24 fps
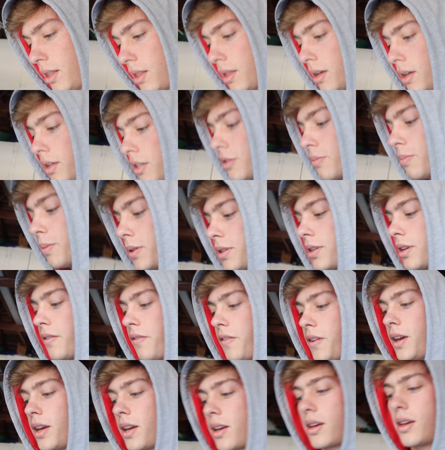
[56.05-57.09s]
the
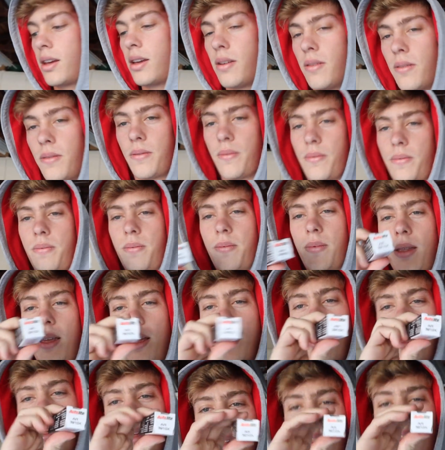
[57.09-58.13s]
specific
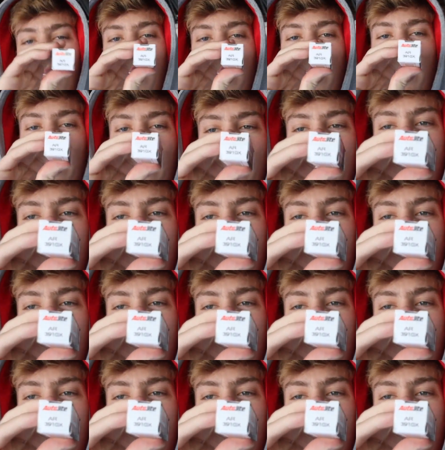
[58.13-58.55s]
like